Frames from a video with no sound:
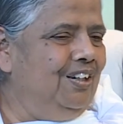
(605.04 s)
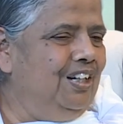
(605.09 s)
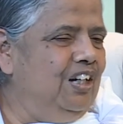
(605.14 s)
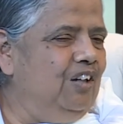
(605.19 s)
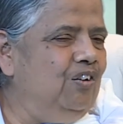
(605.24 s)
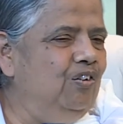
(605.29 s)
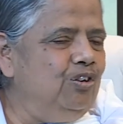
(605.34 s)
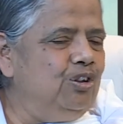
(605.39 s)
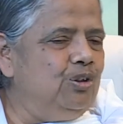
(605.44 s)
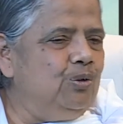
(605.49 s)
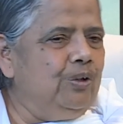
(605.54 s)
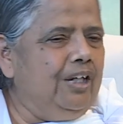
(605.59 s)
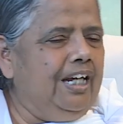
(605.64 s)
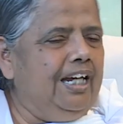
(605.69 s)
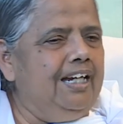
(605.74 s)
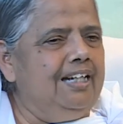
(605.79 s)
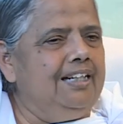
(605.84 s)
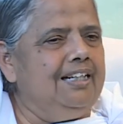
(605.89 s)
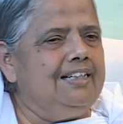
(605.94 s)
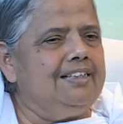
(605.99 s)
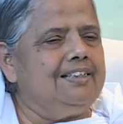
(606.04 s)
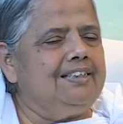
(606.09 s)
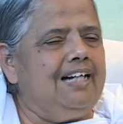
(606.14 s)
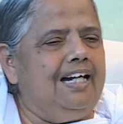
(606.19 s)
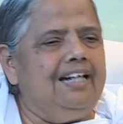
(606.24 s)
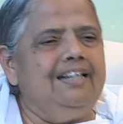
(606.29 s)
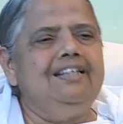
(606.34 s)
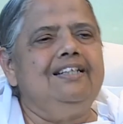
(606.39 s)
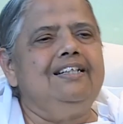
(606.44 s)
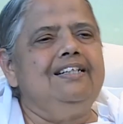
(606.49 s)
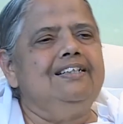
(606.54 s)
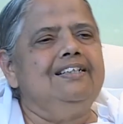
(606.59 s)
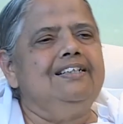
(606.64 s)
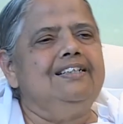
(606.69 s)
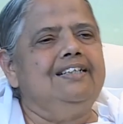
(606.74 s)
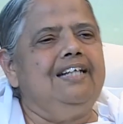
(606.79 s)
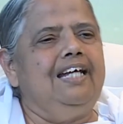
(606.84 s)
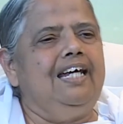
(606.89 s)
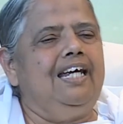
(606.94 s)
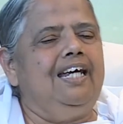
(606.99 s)
Today the
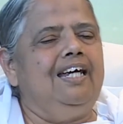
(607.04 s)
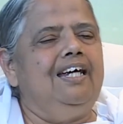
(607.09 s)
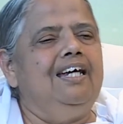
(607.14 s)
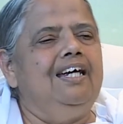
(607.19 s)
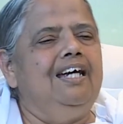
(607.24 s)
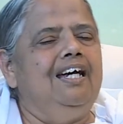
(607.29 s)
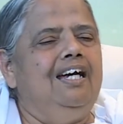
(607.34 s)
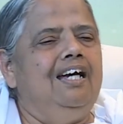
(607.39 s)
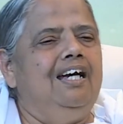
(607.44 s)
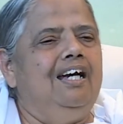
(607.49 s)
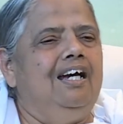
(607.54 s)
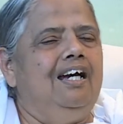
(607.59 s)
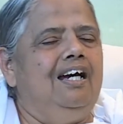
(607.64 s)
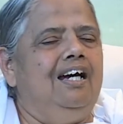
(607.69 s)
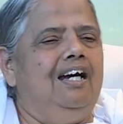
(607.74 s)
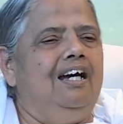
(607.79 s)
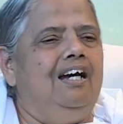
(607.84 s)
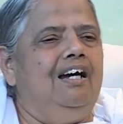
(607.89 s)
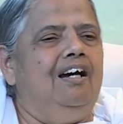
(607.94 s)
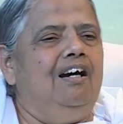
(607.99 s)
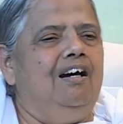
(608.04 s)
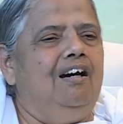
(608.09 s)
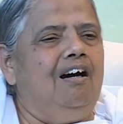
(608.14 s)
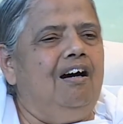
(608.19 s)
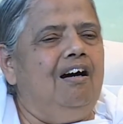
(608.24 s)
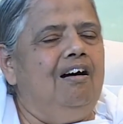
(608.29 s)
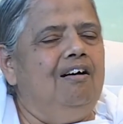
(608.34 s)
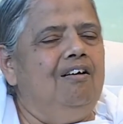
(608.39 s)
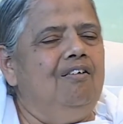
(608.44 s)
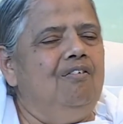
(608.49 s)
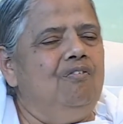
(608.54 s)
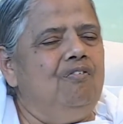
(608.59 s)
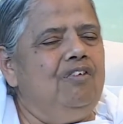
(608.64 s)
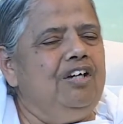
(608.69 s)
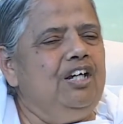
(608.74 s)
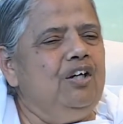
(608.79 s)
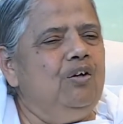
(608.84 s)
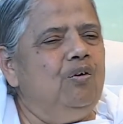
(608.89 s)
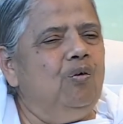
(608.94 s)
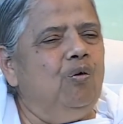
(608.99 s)
scientists say
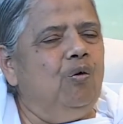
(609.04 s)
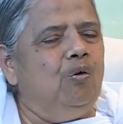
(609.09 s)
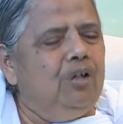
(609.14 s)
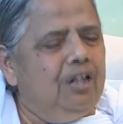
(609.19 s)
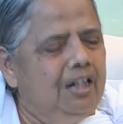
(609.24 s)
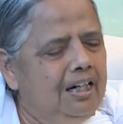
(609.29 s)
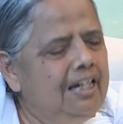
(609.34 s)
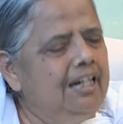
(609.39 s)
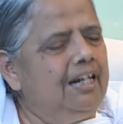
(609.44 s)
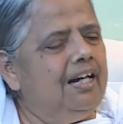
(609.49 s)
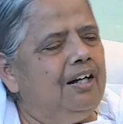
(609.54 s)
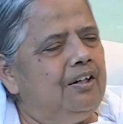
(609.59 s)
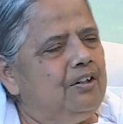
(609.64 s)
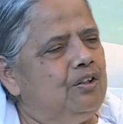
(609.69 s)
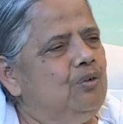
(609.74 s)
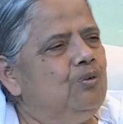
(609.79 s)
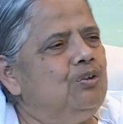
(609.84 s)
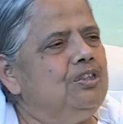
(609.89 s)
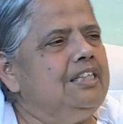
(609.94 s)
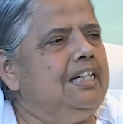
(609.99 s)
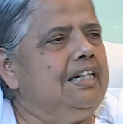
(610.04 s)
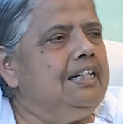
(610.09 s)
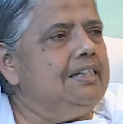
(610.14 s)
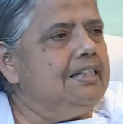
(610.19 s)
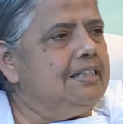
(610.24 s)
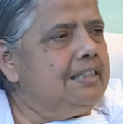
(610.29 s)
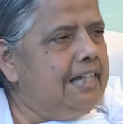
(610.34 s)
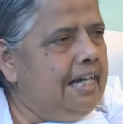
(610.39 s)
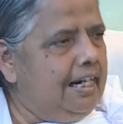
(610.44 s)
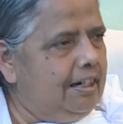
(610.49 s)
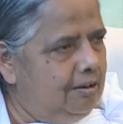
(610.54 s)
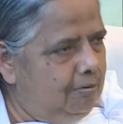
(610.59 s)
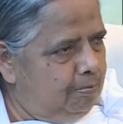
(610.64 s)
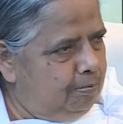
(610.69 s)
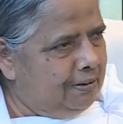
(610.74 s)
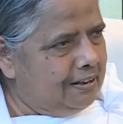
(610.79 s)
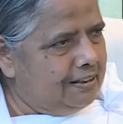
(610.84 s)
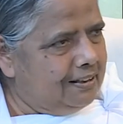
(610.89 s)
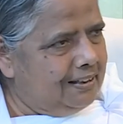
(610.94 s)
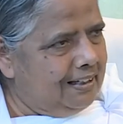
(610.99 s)
we only are using
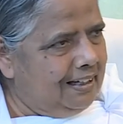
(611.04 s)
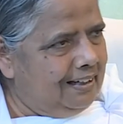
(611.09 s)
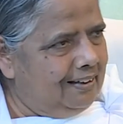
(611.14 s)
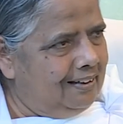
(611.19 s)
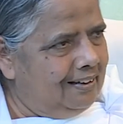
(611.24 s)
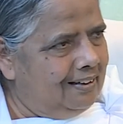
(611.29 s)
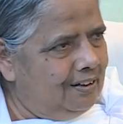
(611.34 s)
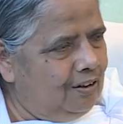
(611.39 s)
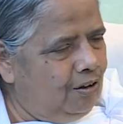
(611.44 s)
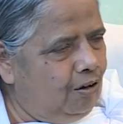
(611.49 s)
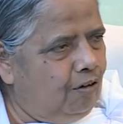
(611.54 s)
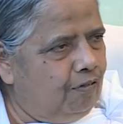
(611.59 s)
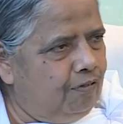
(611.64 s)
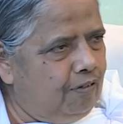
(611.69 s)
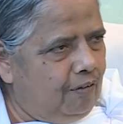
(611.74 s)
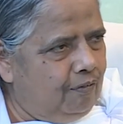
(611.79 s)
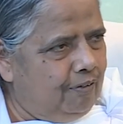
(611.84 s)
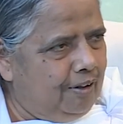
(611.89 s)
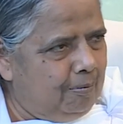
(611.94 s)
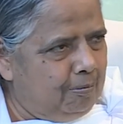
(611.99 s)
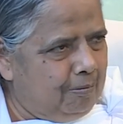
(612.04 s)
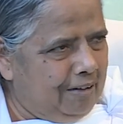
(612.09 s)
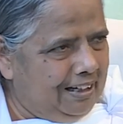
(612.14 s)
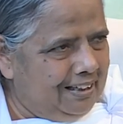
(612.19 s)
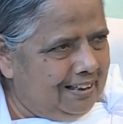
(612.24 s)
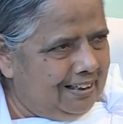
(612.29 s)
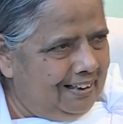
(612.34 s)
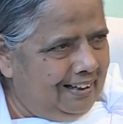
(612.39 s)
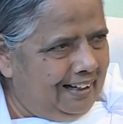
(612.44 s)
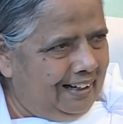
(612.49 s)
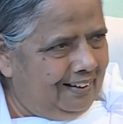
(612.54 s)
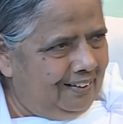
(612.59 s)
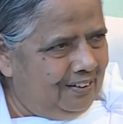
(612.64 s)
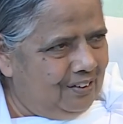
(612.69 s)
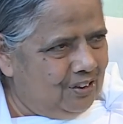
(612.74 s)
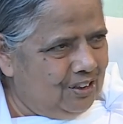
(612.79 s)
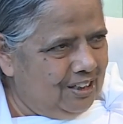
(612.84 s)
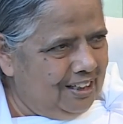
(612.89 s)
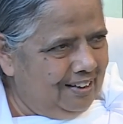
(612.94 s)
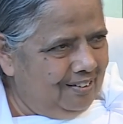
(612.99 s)
10% of our mental
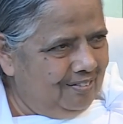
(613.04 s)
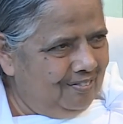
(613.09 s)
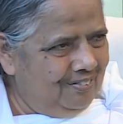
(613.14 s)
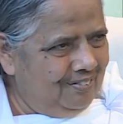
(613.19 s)
energy.